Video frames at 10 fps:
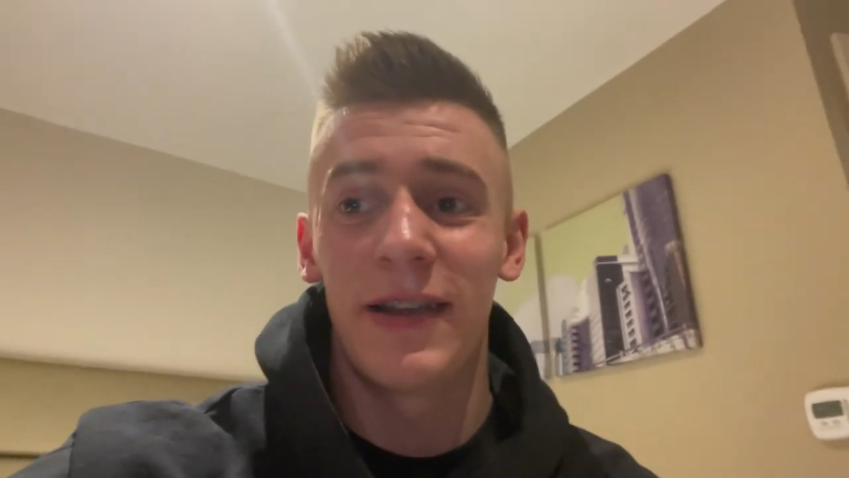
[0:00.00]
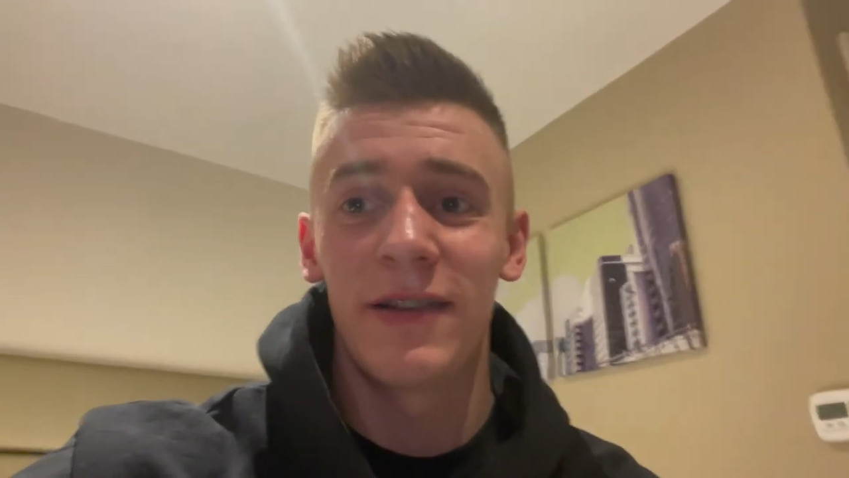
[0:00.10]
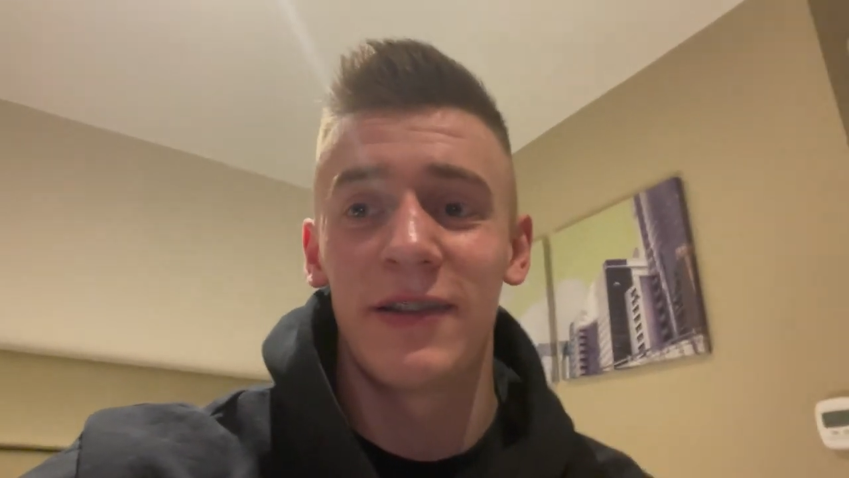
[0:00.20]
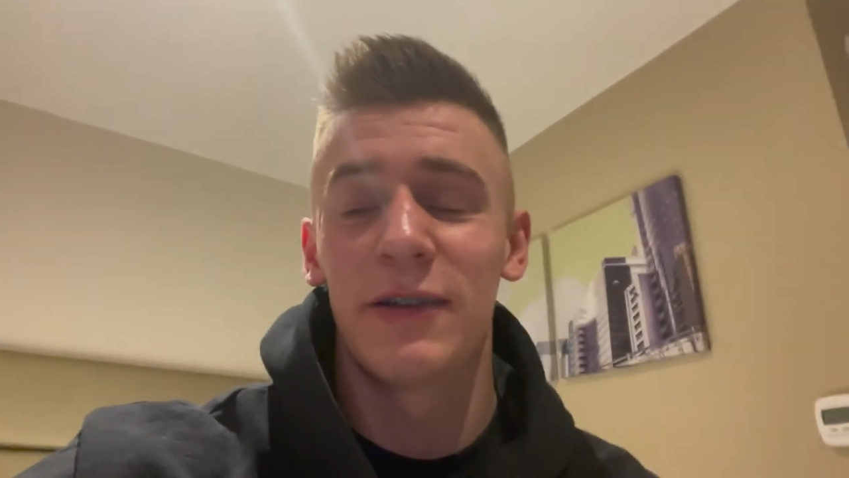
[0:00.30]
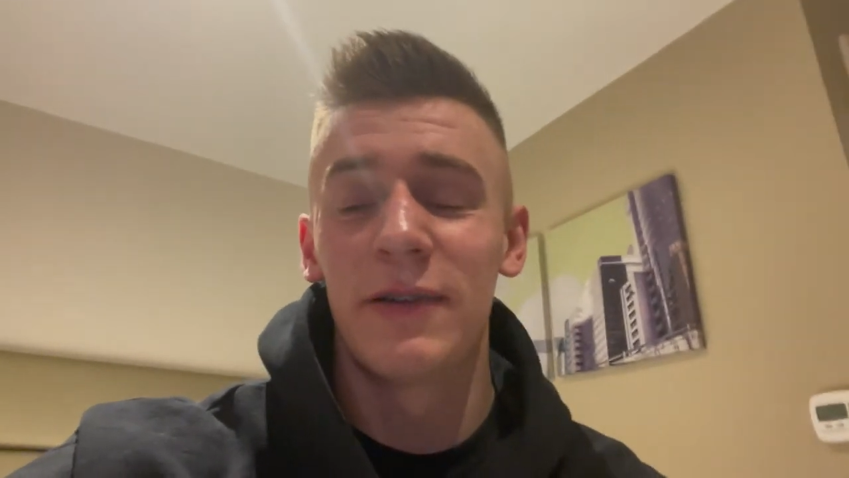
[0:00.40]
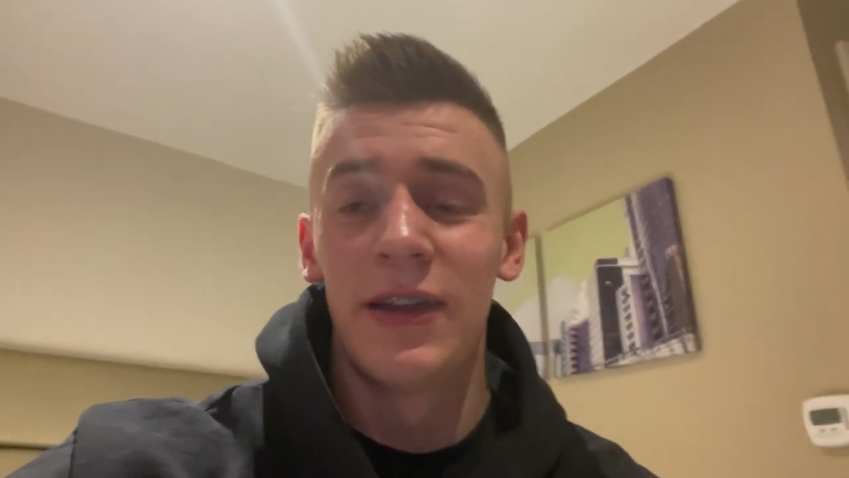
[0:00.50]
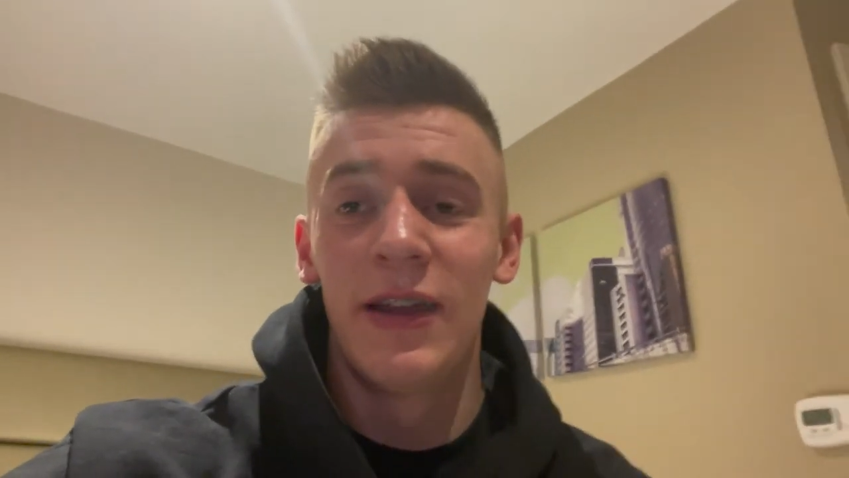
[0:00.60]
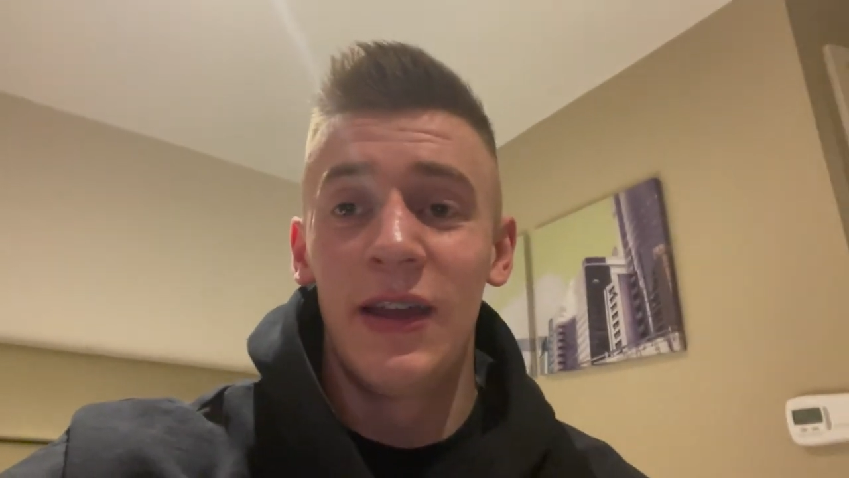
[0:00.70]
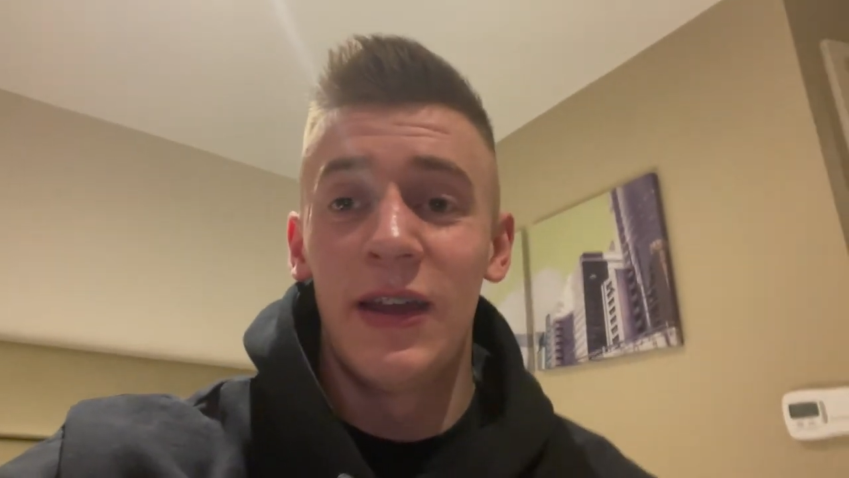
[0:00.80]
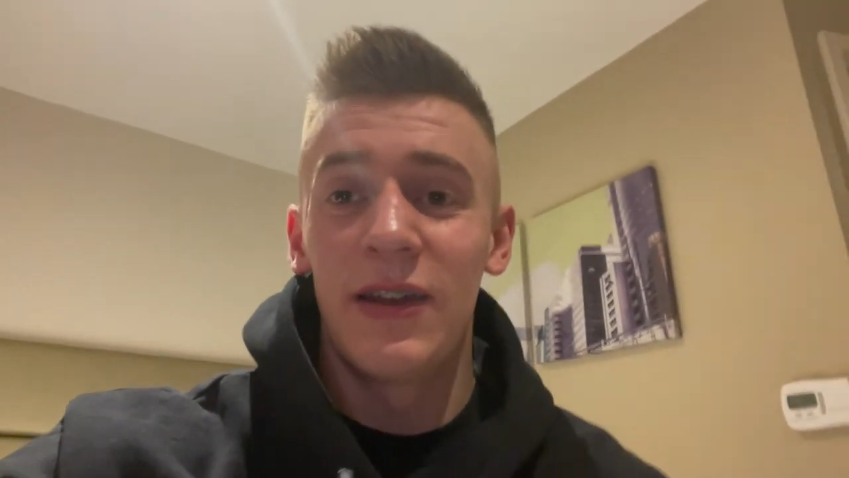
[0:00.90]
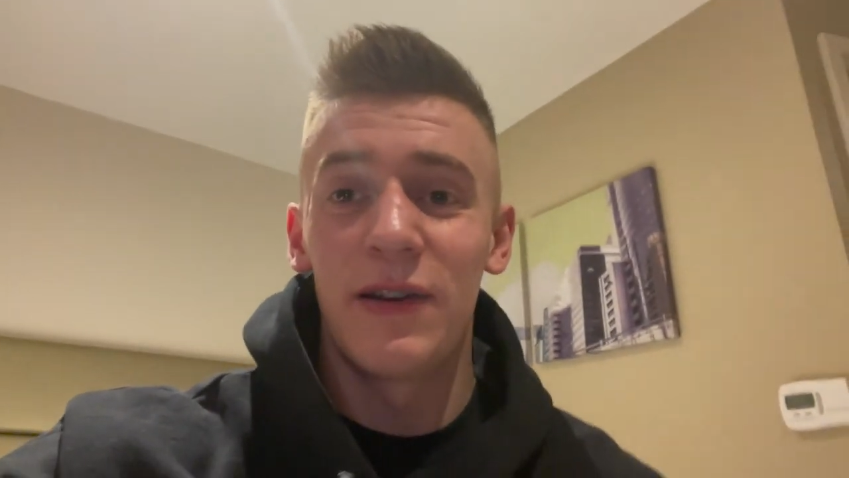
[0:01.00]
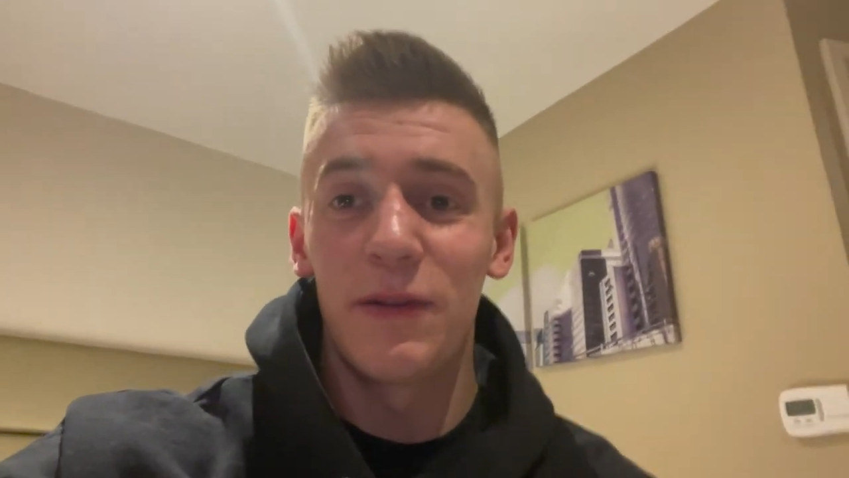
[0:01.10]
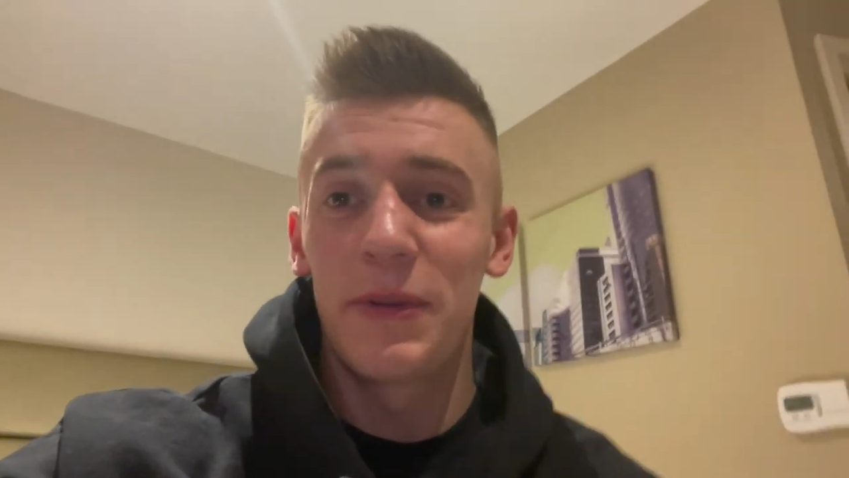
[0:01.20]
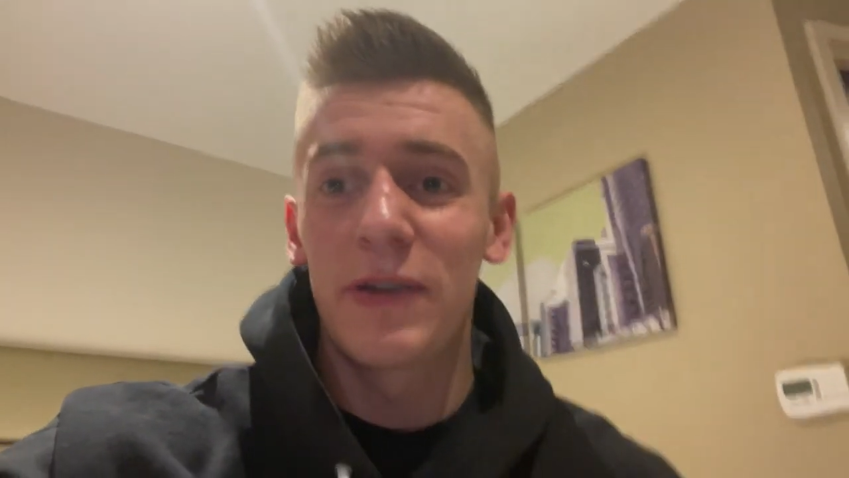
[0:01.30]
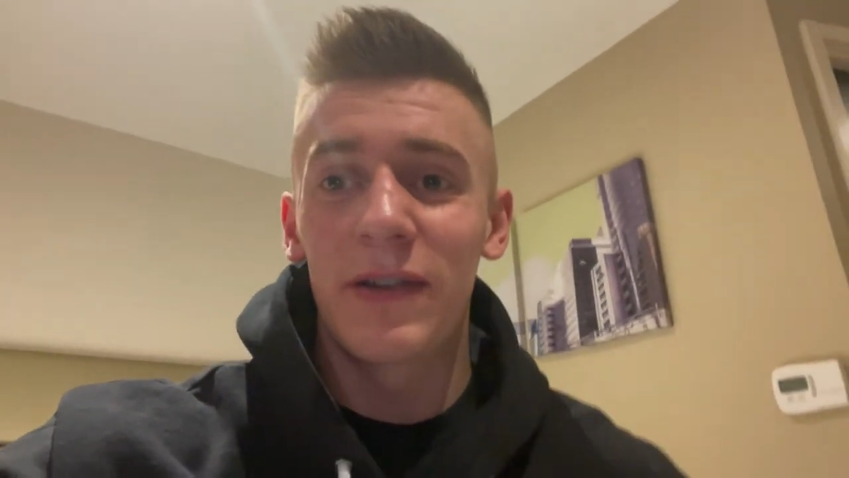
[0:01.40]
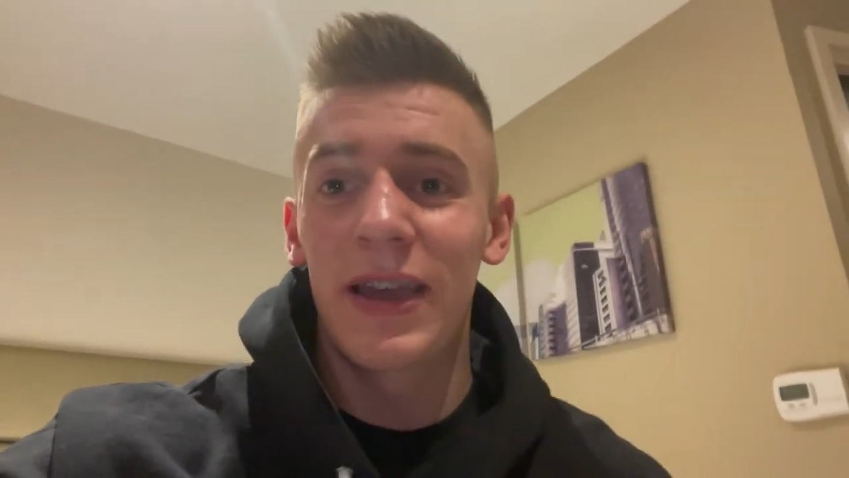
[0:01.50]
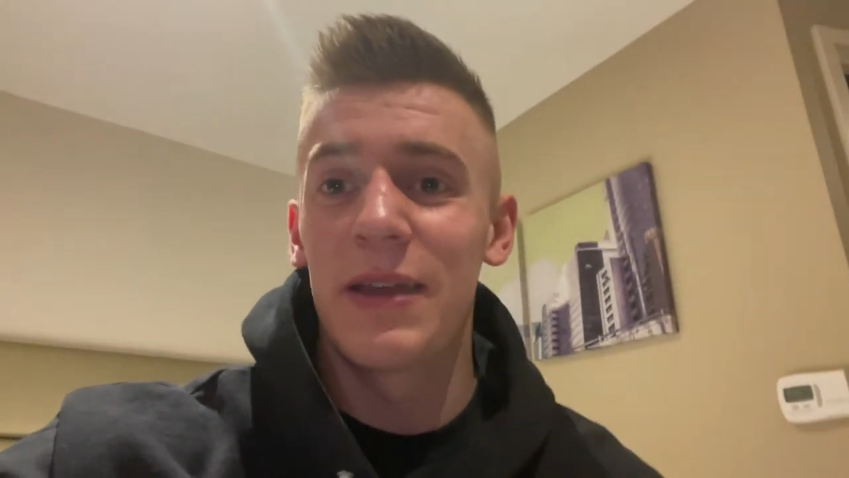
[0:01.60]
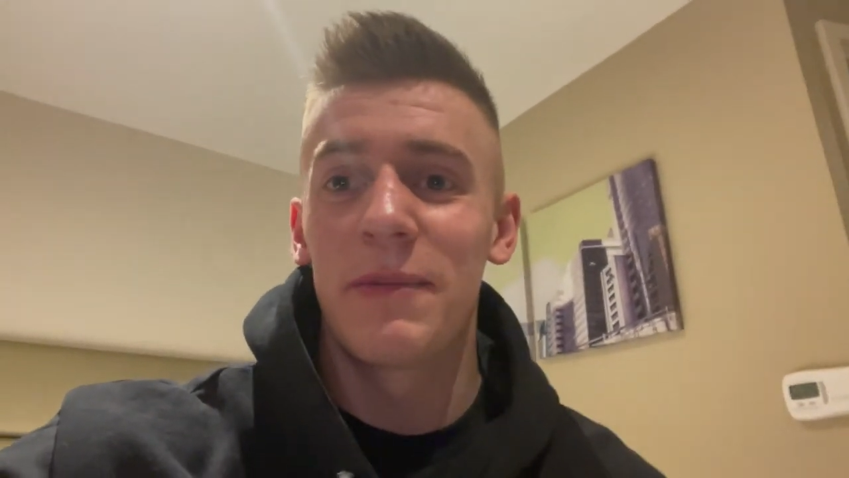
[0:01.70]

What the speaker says: so no, it'll be a good game.